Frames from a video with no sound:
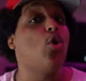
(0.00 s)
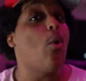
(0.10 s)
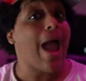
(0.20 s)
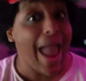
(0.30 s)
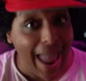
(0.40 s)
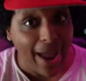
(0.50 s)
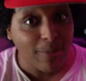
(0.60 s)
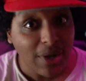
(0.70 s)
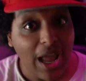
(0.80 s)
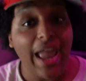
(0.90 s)
go
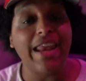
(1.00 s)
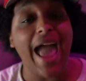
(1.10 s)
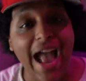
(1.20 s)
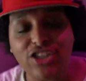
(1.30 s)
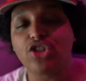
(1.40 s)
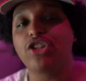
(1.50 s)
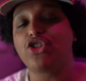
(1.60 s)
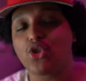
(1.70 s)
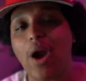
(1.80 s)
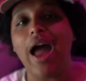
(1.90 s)
ham and actually
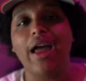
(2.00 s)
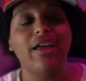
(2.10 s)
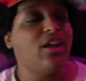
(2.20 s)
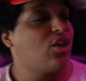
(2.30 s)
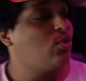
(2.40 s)
try,